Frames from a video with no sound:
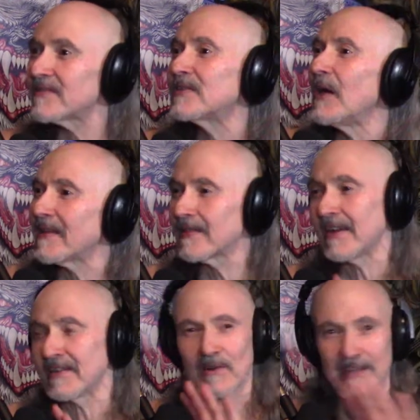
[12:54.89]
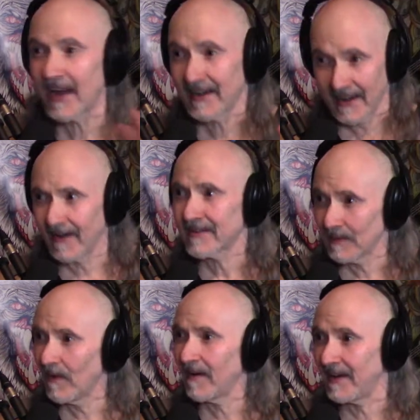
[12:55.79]
have to at least. Okay, now
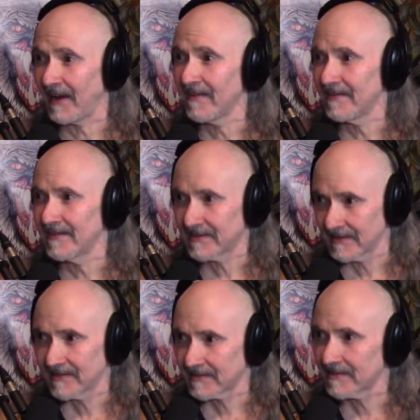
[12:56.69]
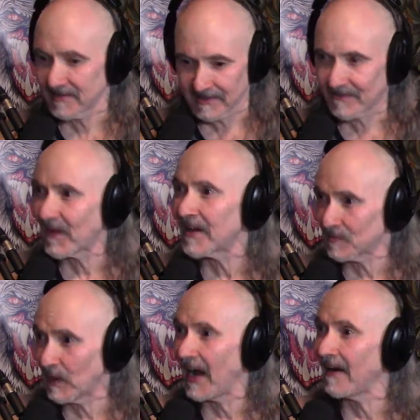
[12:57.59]
come on, now let's let's let's just
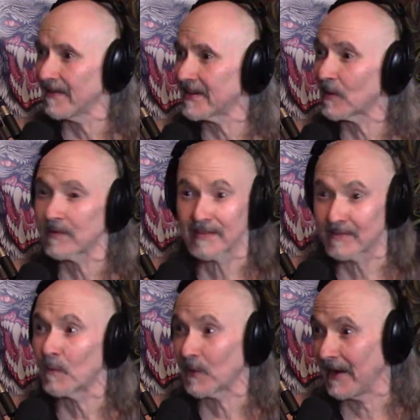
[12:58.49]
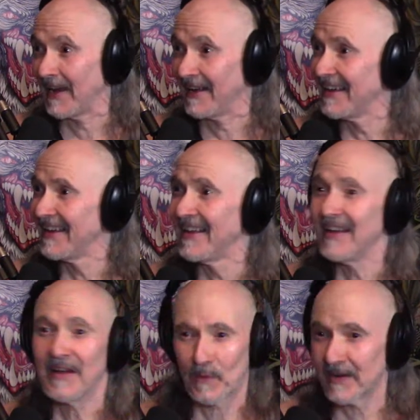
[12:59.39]
face reality, or at least what we're in,
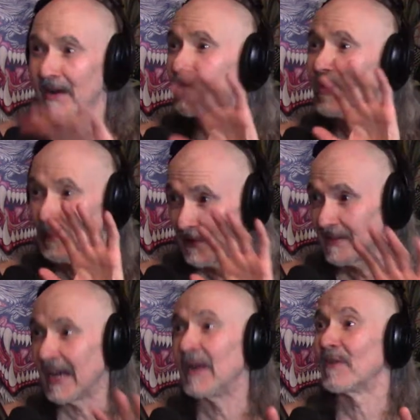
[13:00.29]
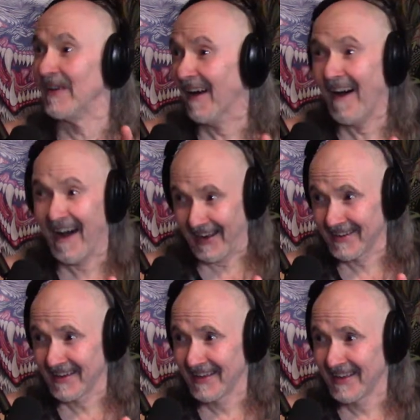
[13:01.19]
whatever you believe or not.
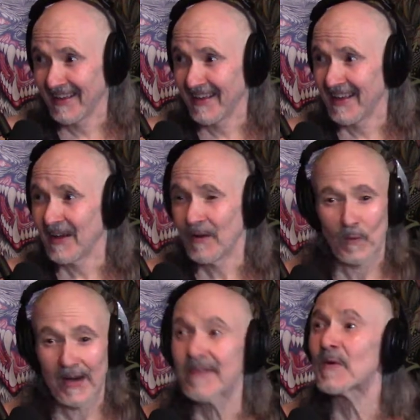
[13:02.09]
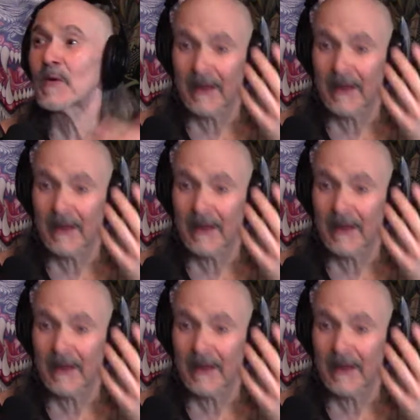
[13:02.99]
Yeah. Whatever we're